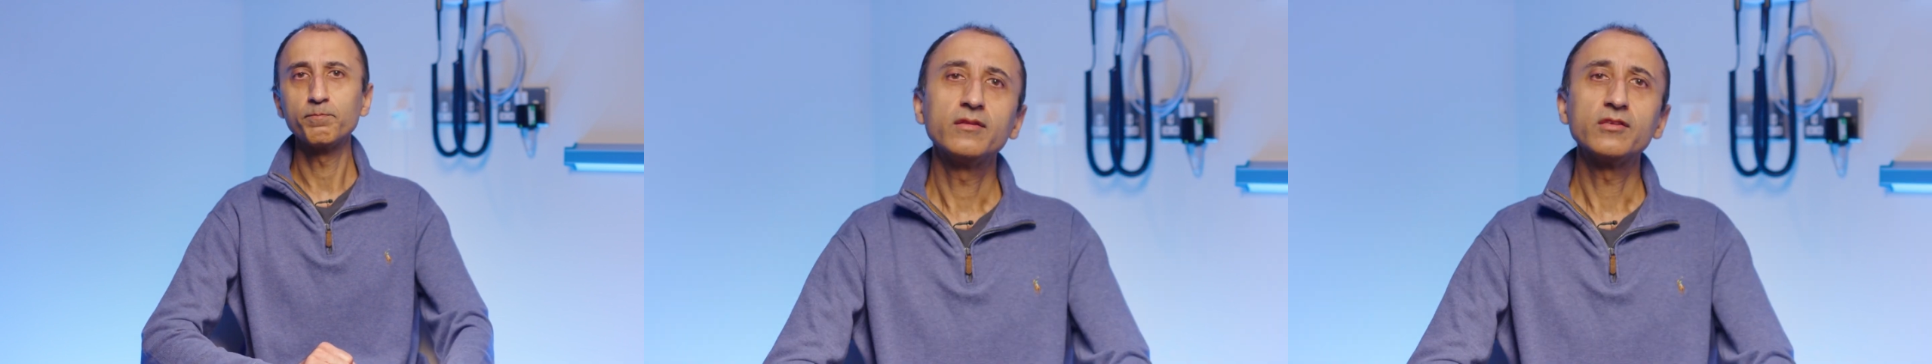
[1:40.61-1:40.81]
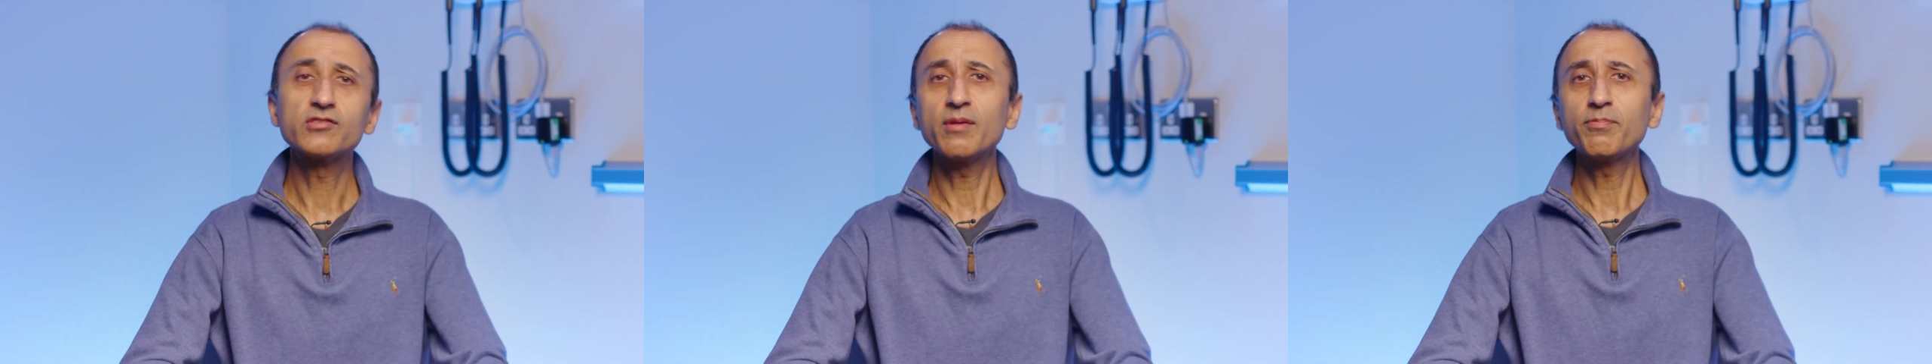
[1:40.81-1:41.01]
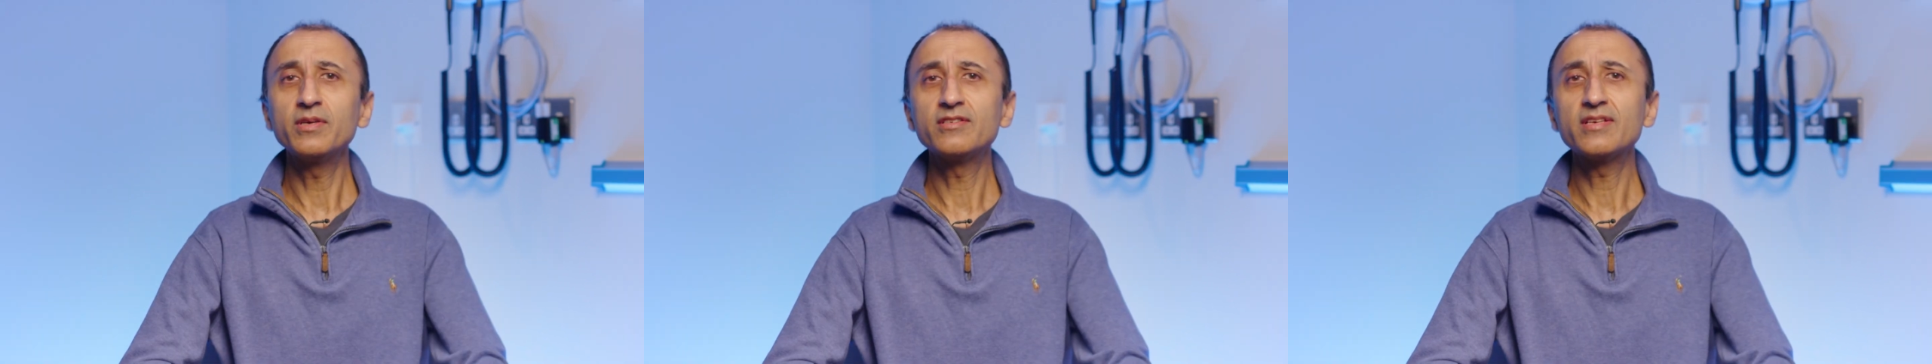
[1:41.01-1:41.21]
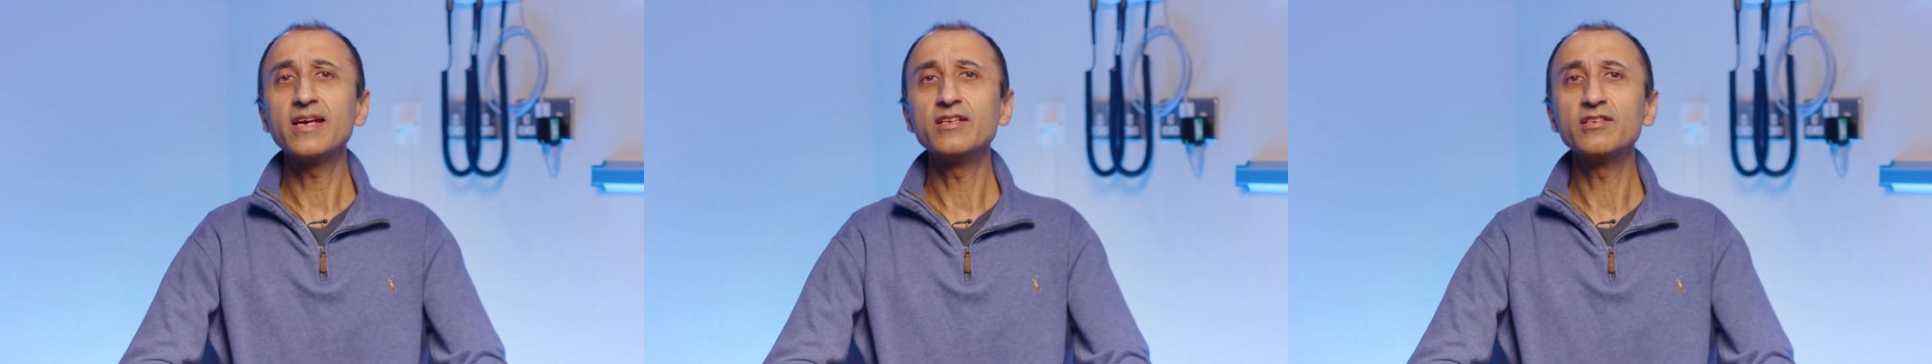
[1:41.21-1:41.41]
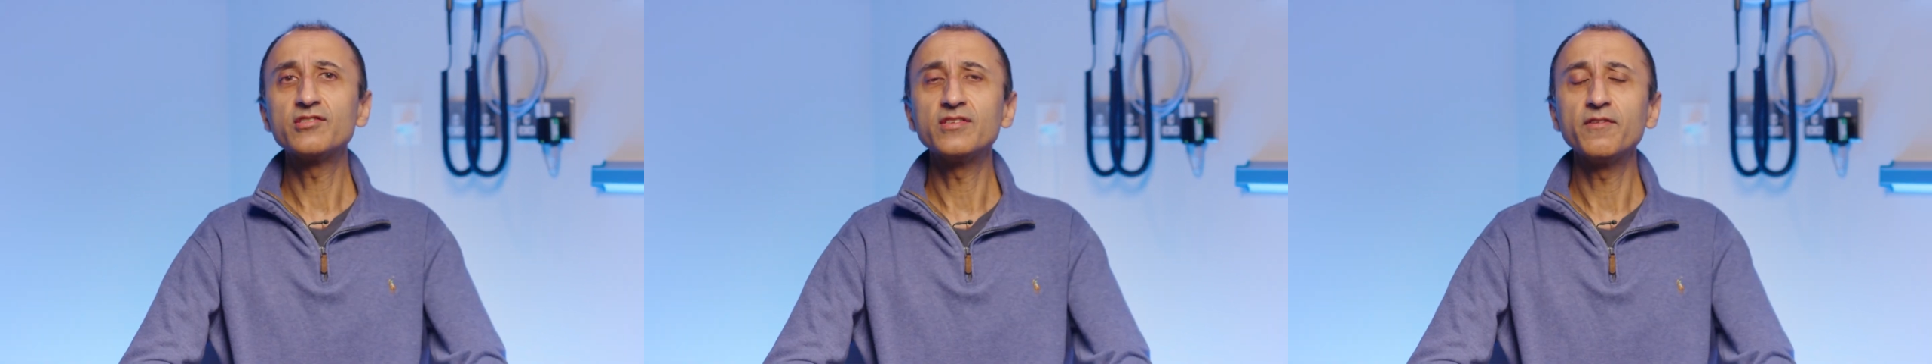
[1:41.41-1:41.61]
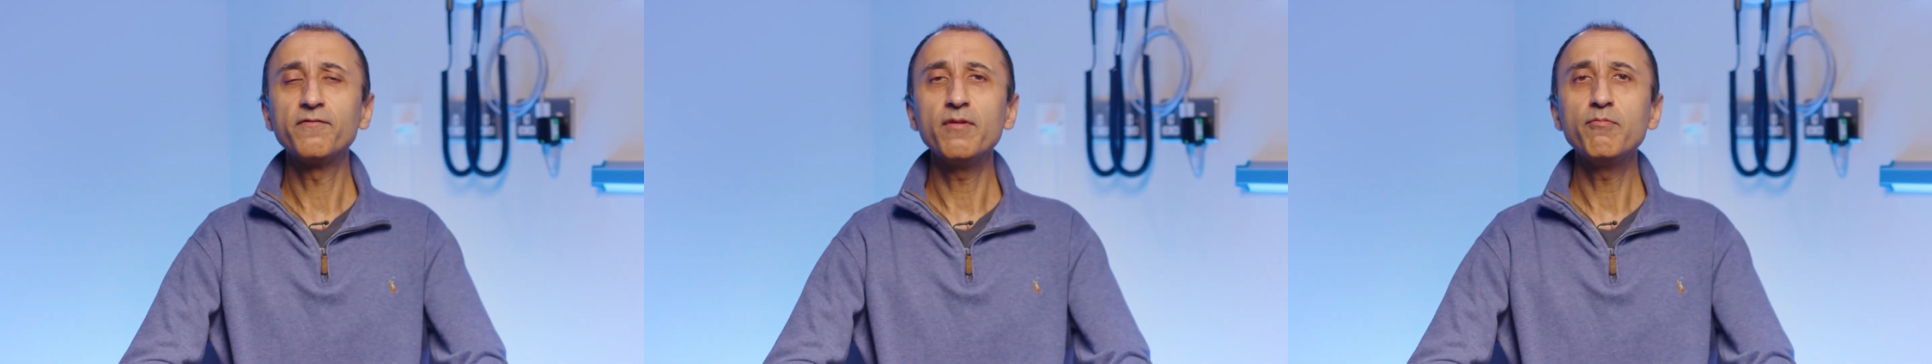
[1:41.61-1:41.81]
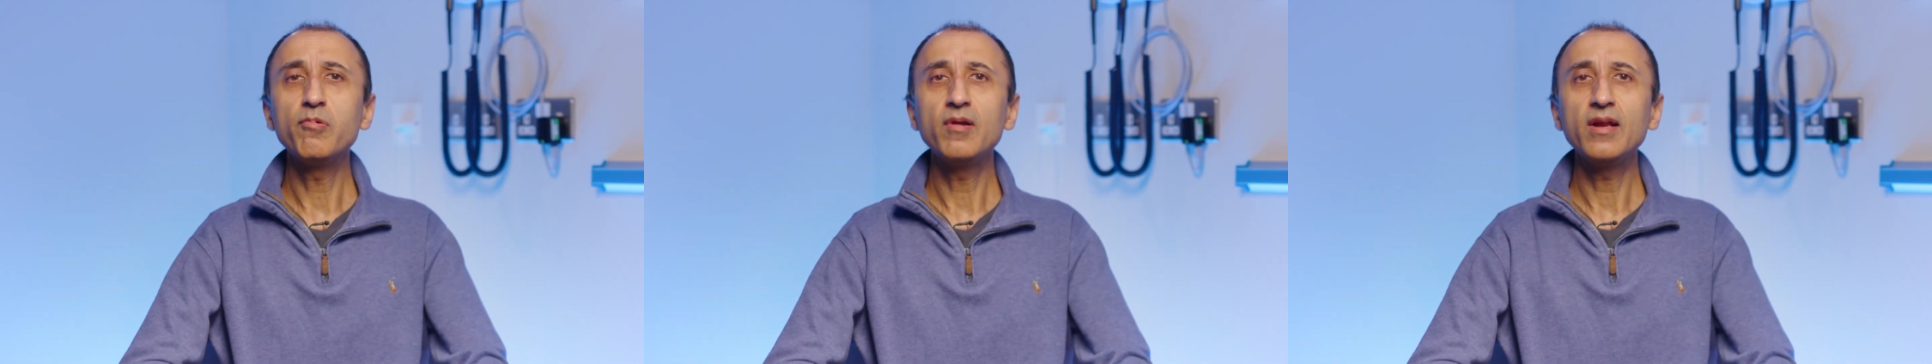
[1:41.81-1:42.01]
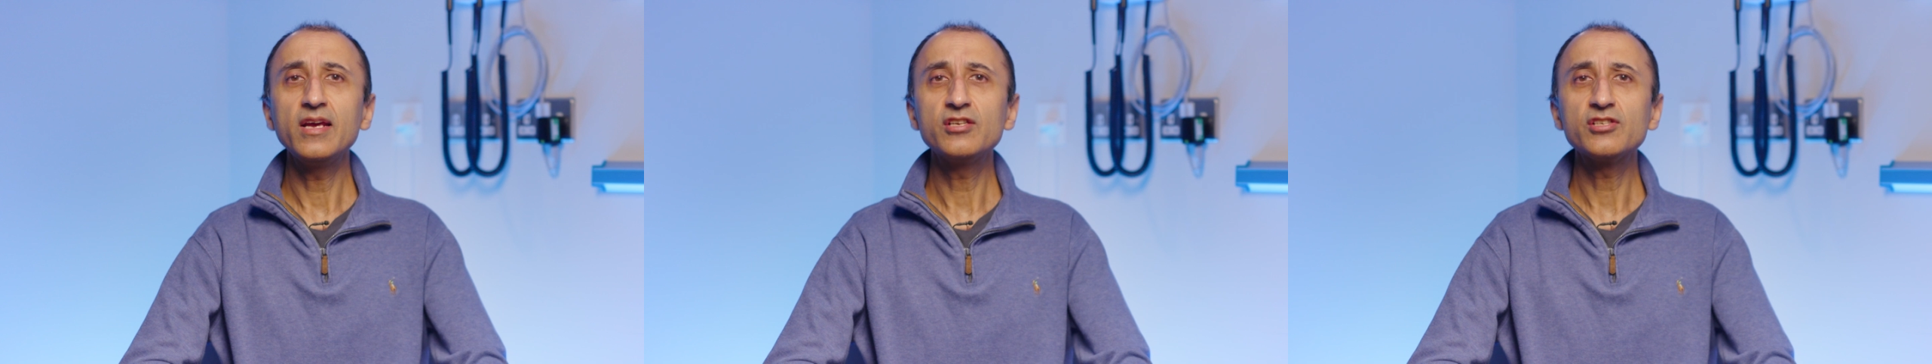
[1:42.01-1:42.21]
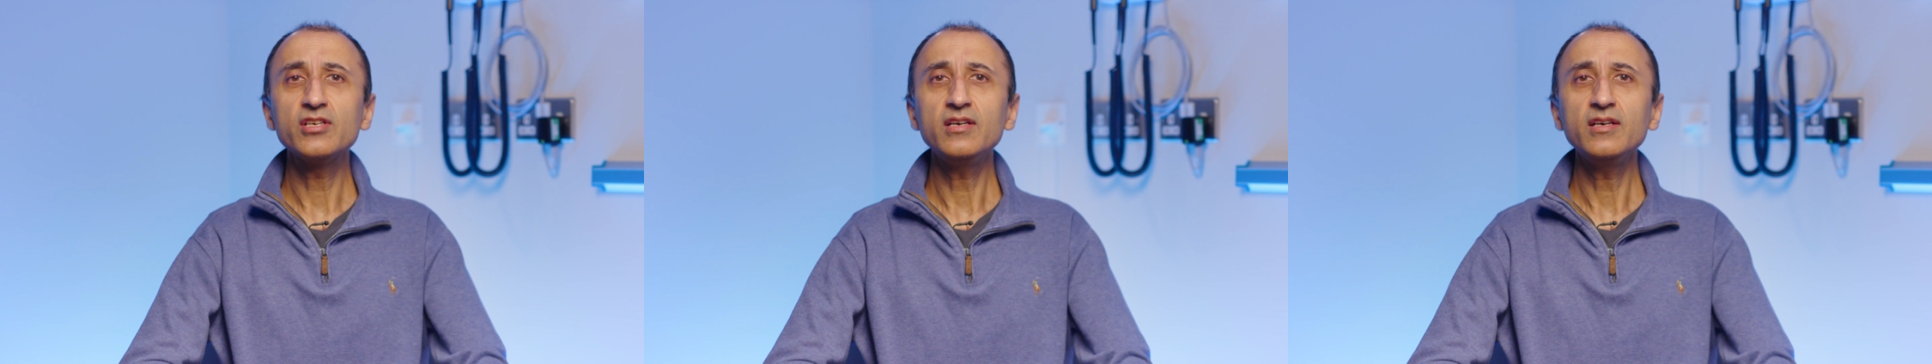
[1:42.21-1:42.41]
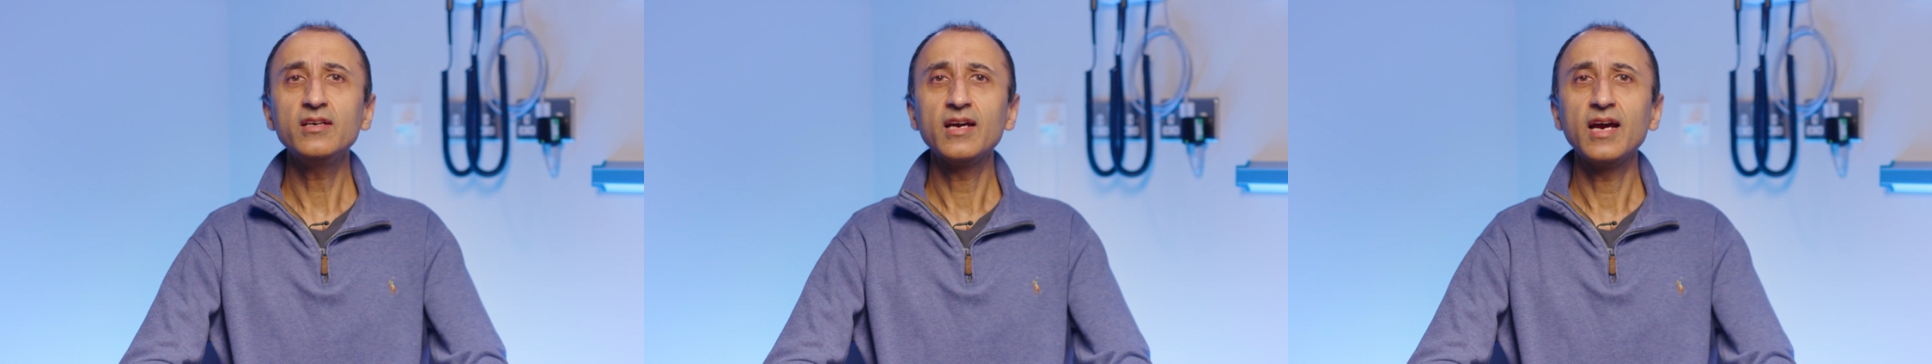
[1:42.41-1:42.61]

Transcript: The subcutaneous defibrillator